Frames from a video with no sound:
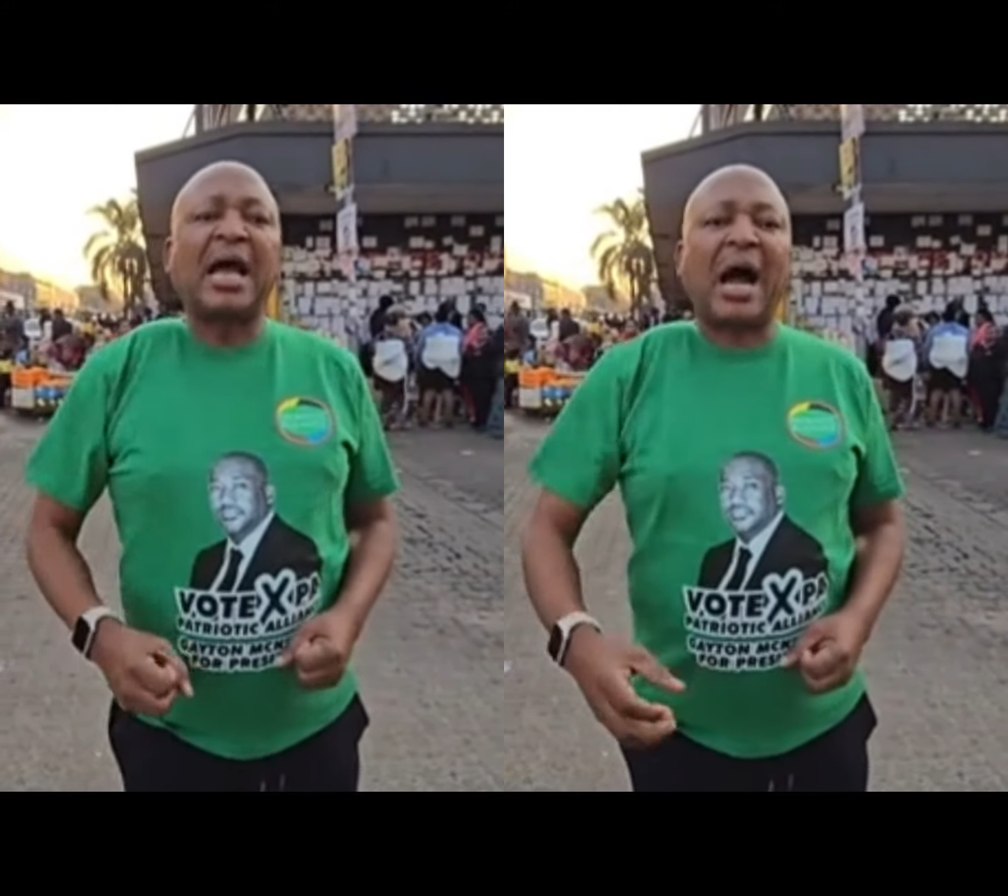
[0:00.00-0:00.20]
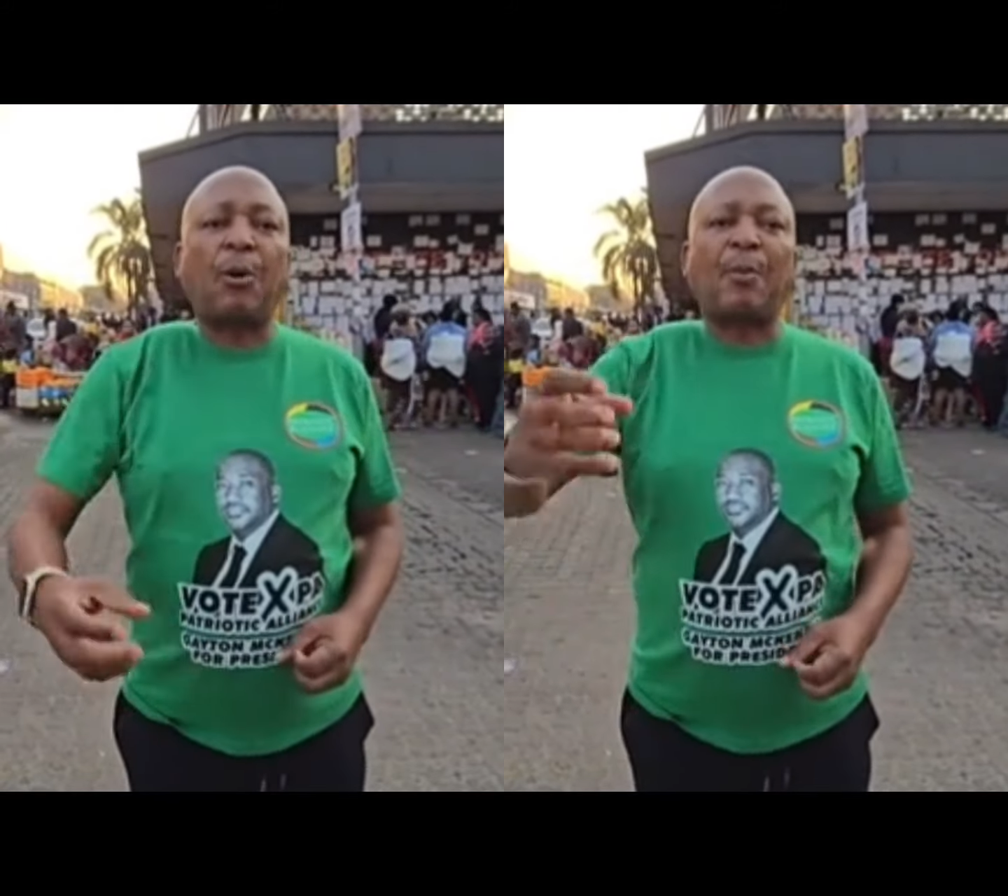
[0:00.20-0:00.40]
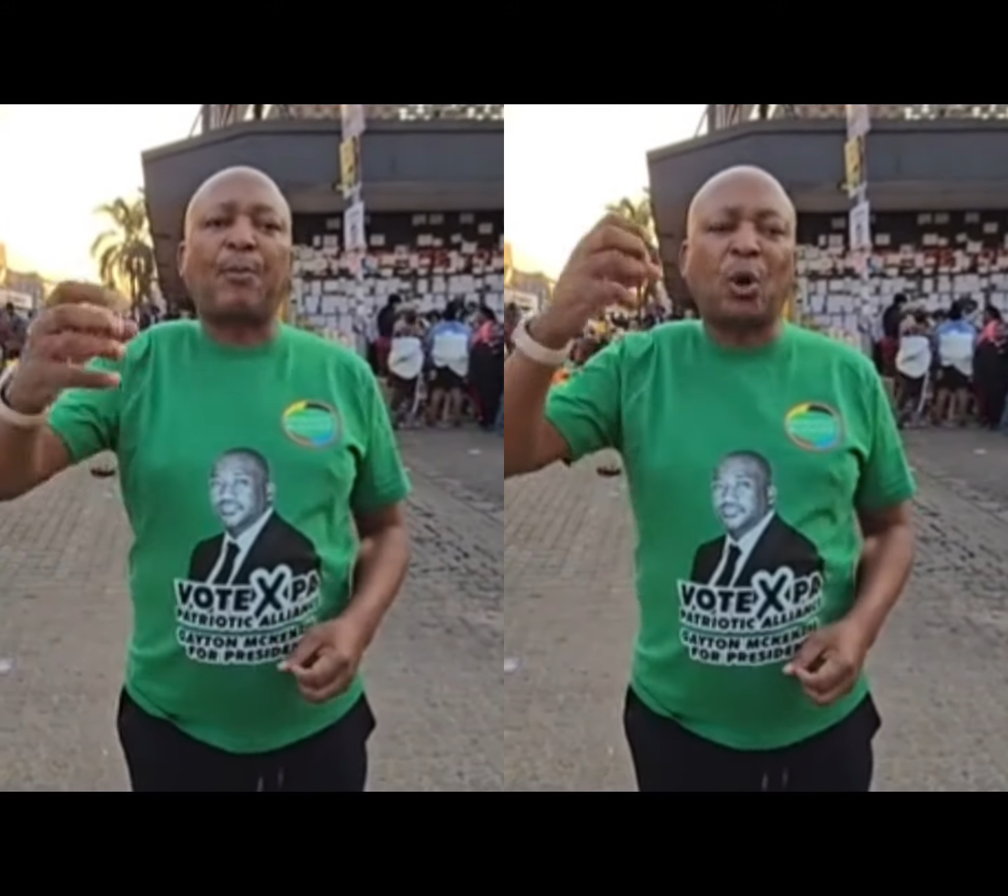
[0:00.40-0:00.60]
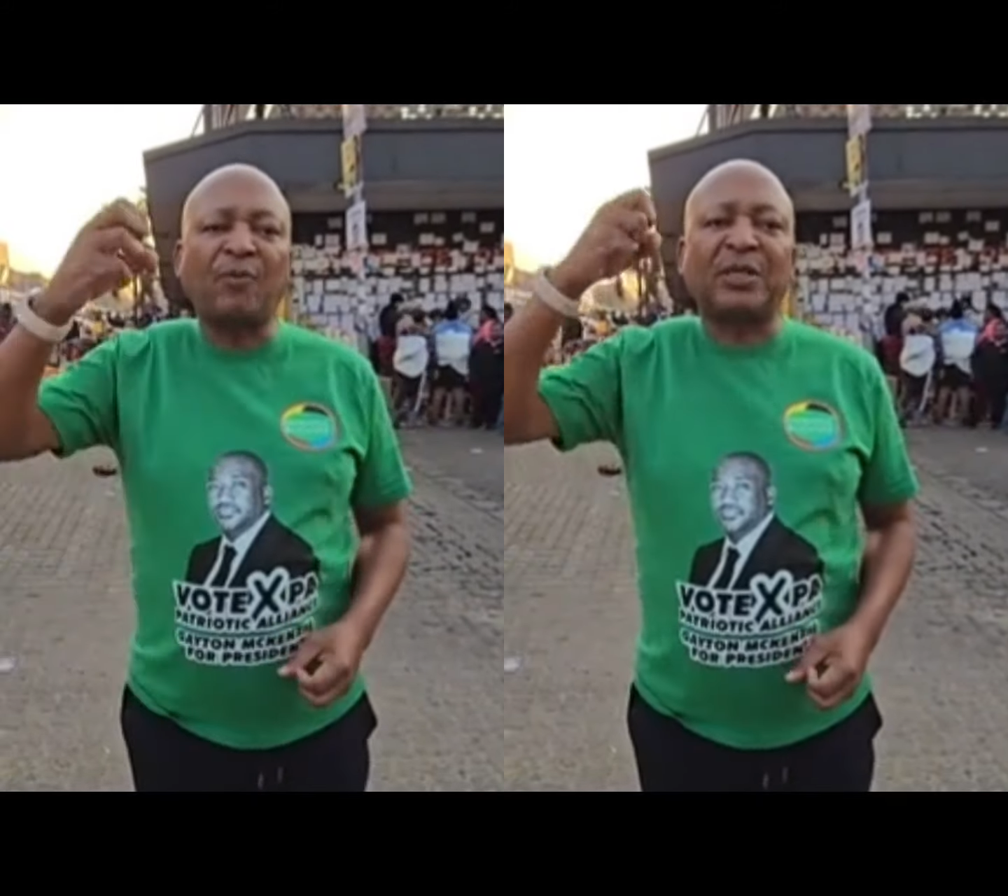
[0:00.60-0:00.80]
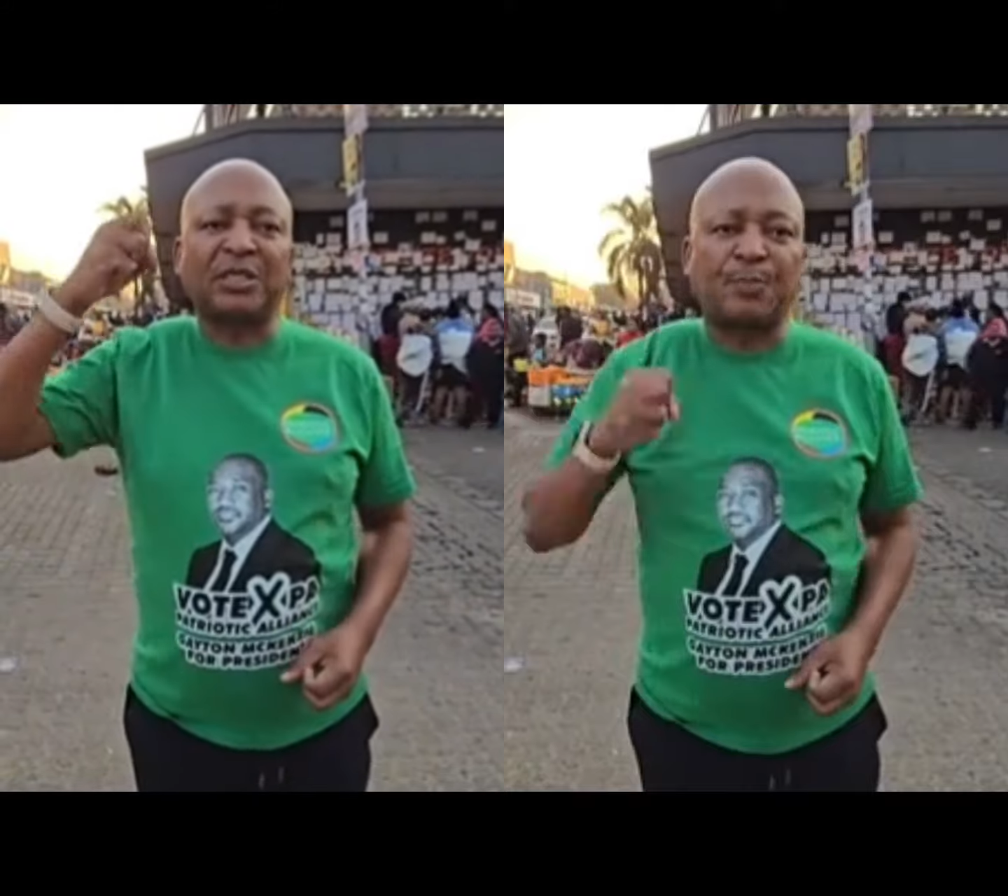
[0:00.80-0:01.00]
our
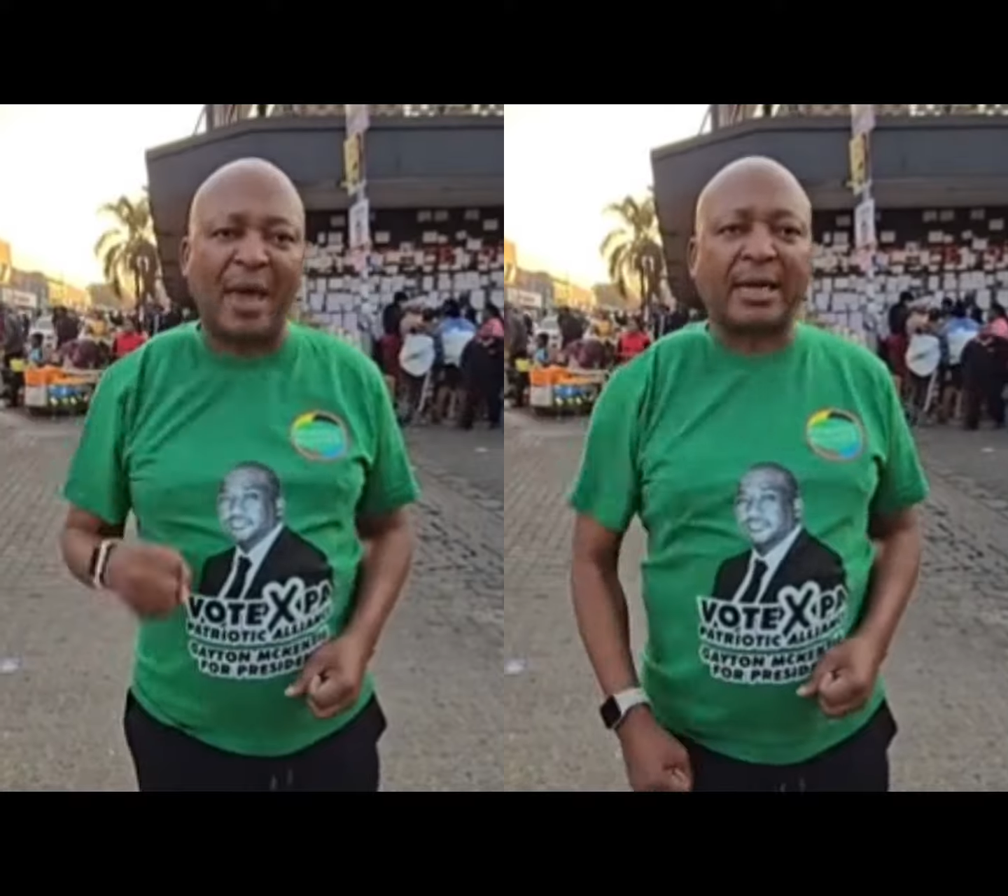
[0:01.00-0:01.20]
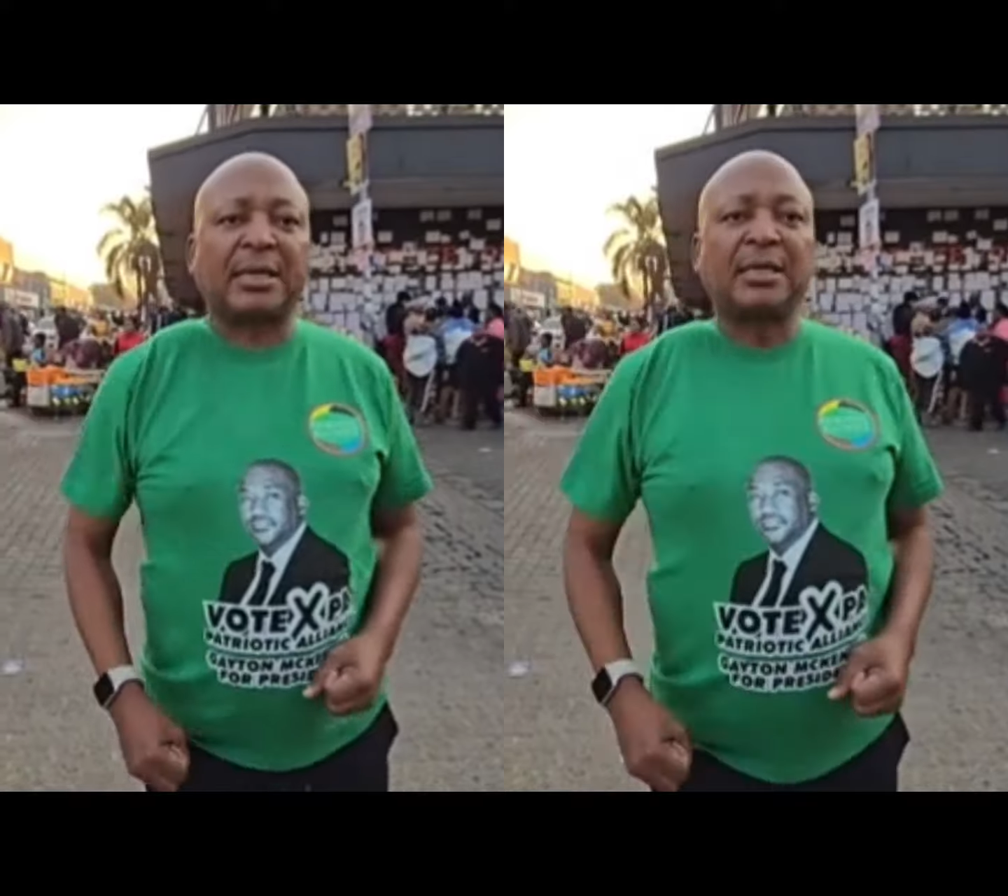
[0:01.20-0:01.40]
province back.